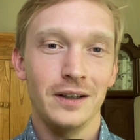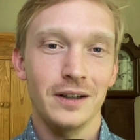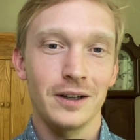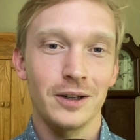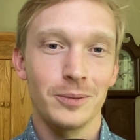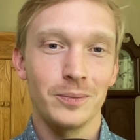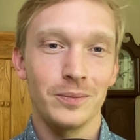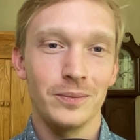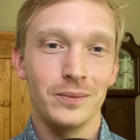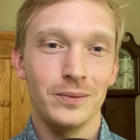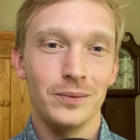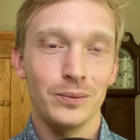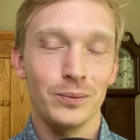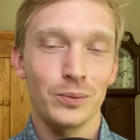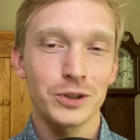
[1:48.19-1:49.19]
Um,
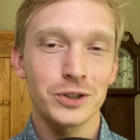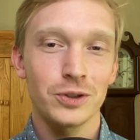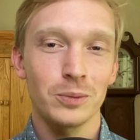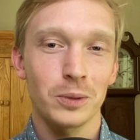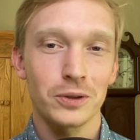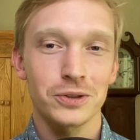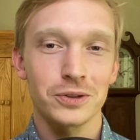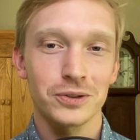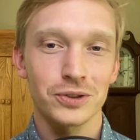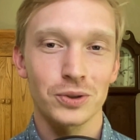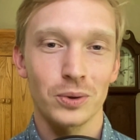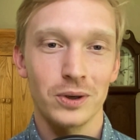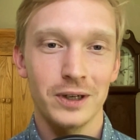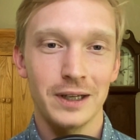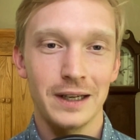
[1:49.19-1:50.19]
what's your personal
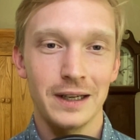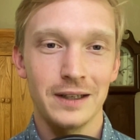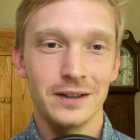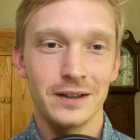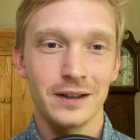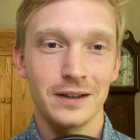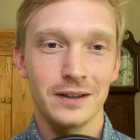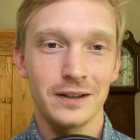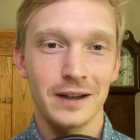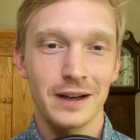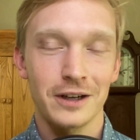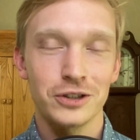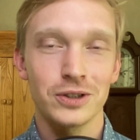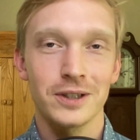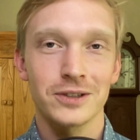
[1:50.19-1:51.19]
story, and uh,
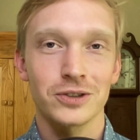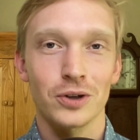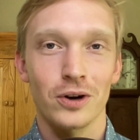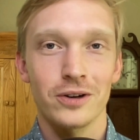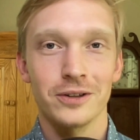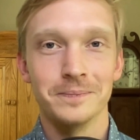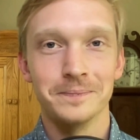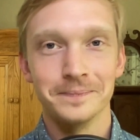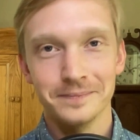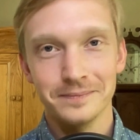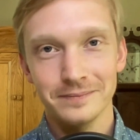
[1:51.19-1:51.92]
how'd you get started?